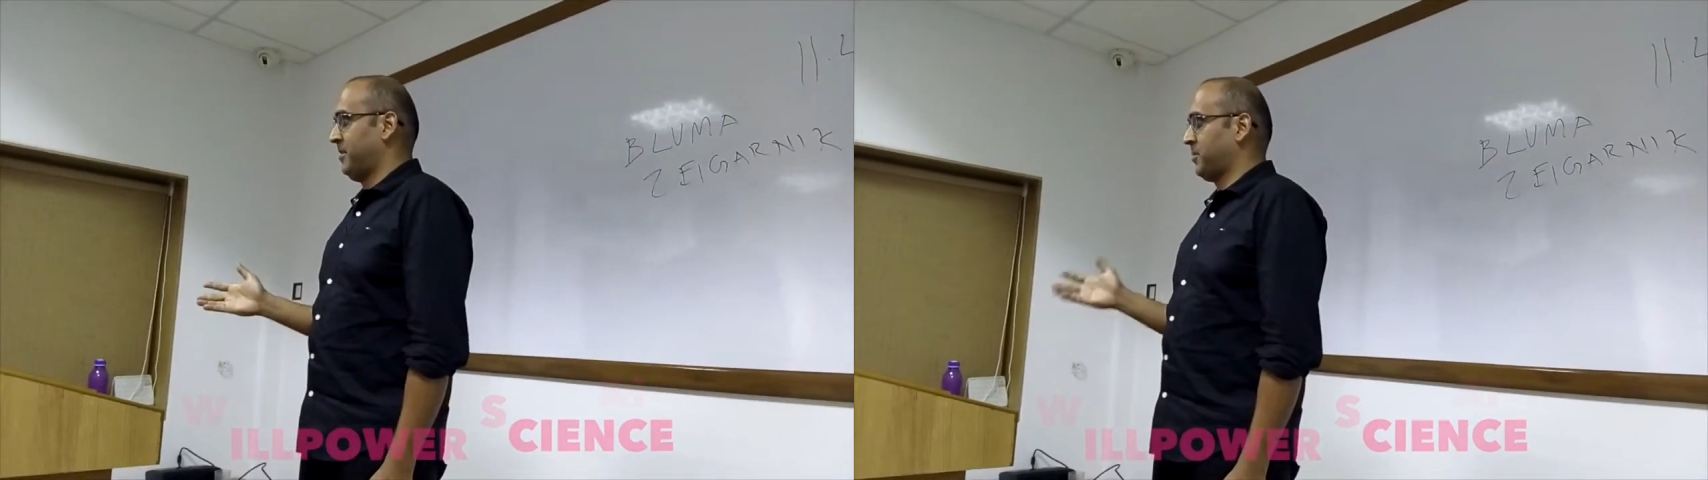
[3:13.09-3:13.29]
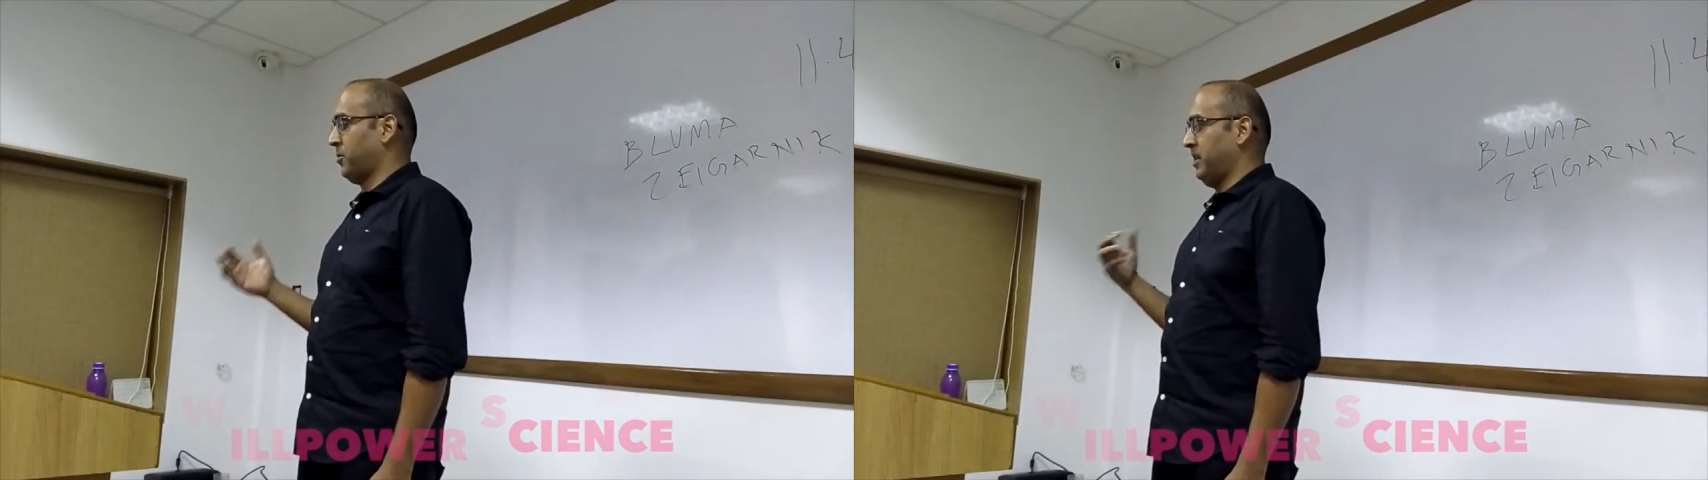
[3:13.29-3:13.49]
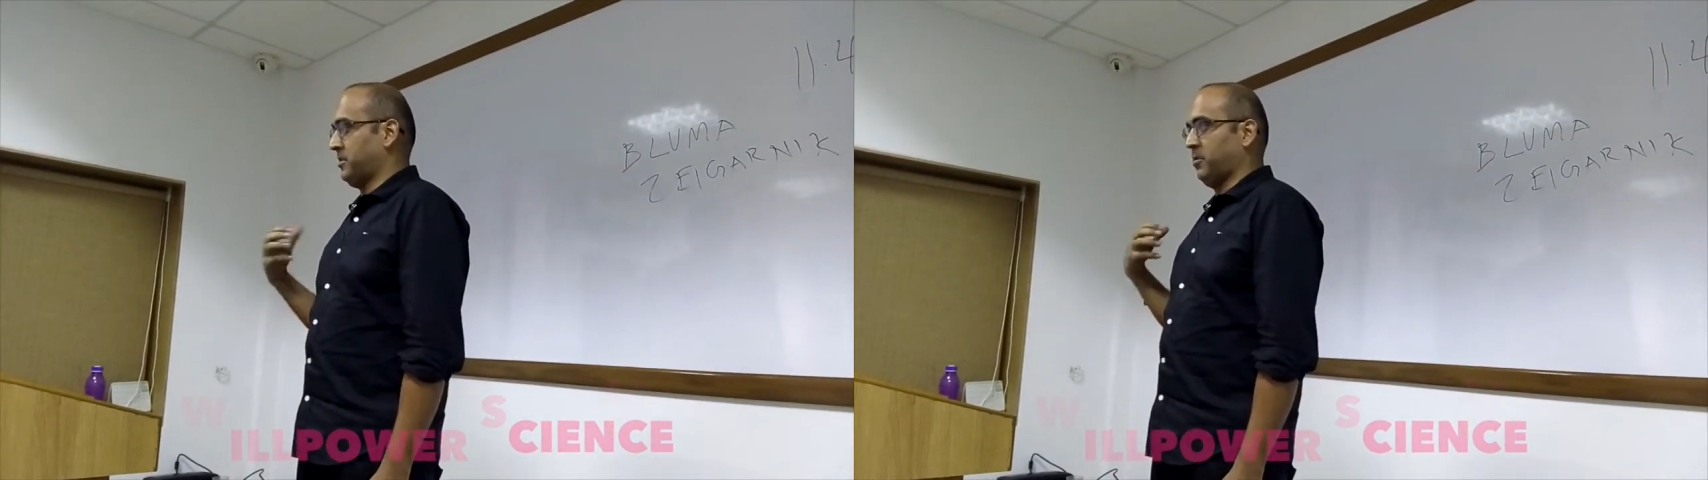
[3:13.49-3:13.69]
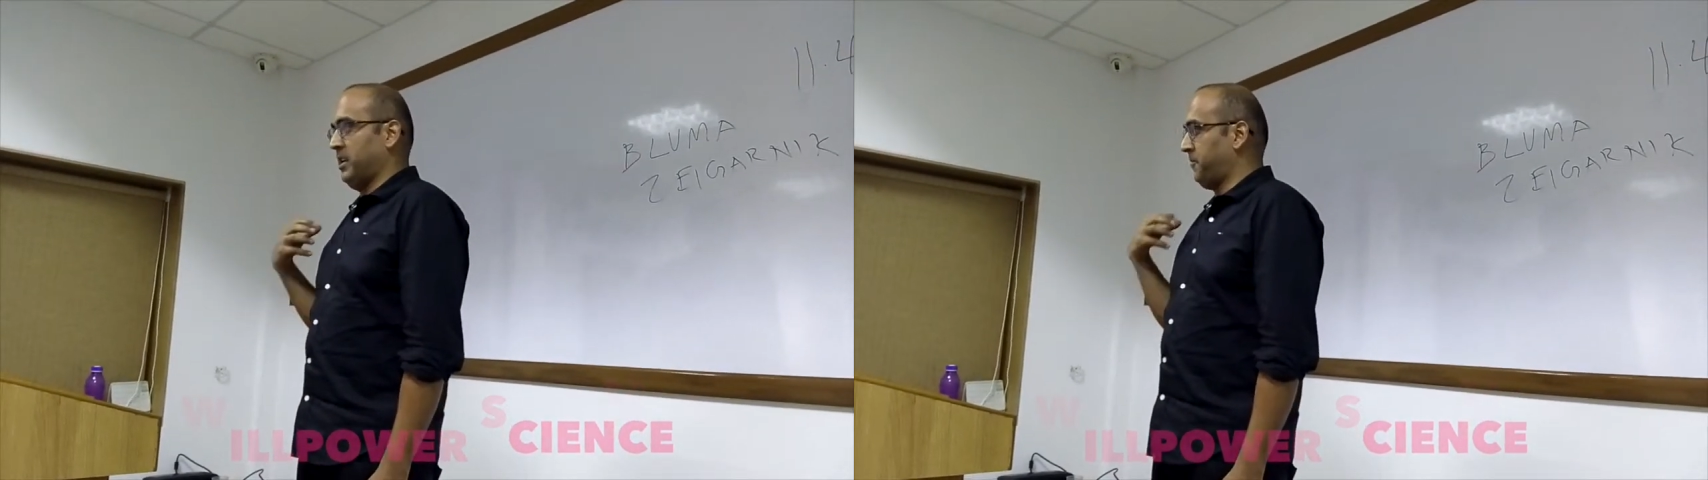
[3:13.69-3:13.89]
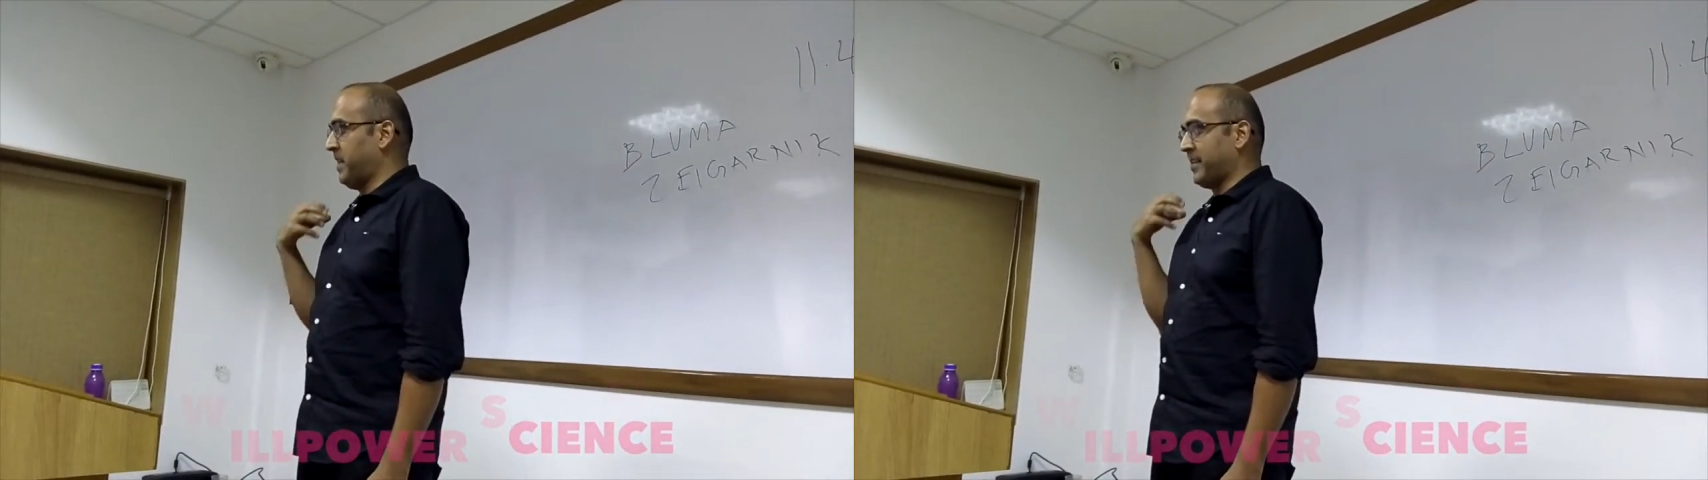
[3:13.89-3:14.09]
So
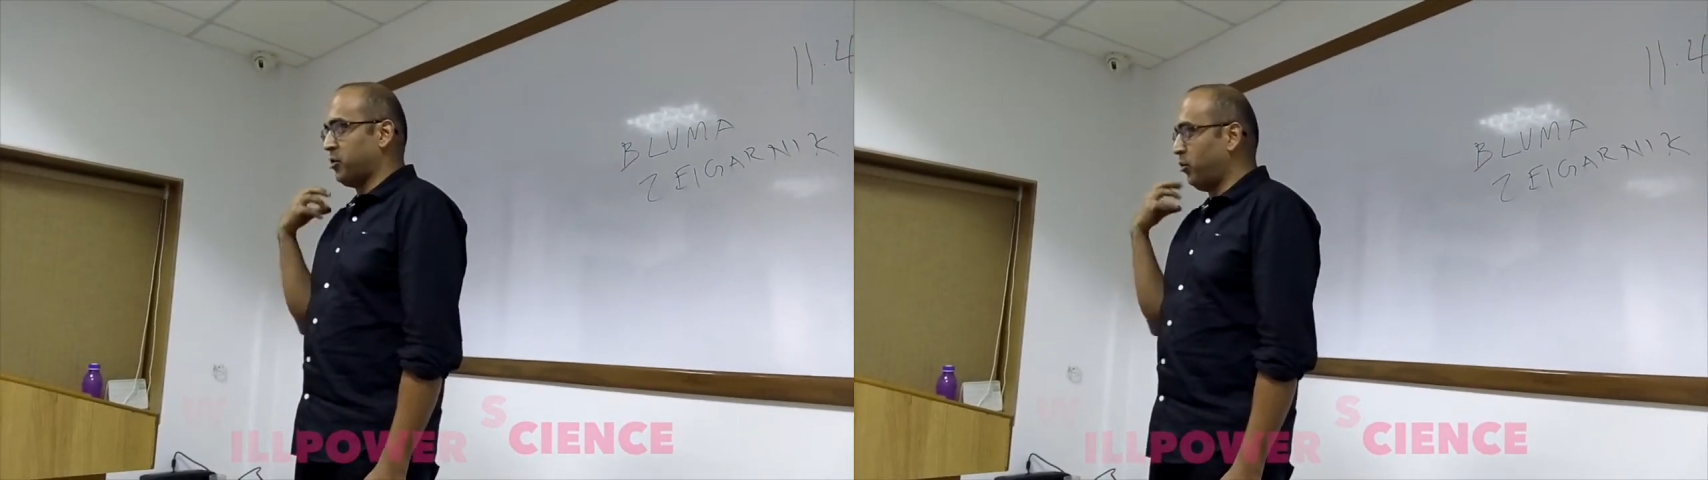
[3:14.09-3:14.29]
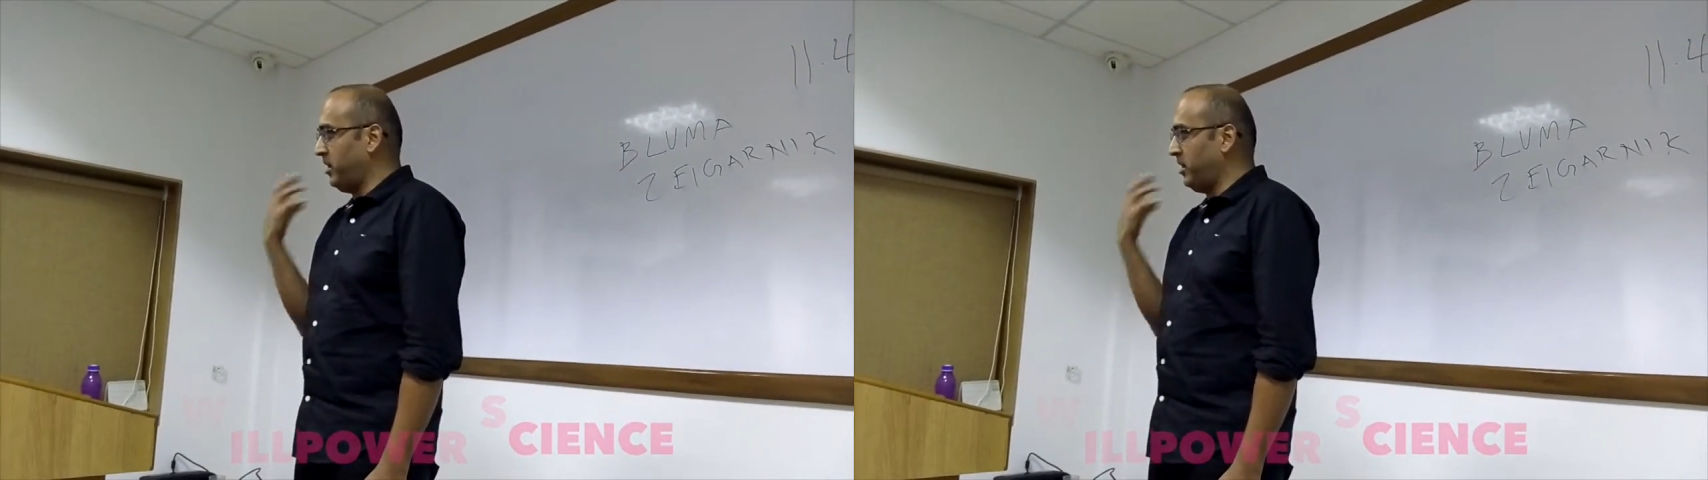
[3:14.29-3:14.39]
if that's the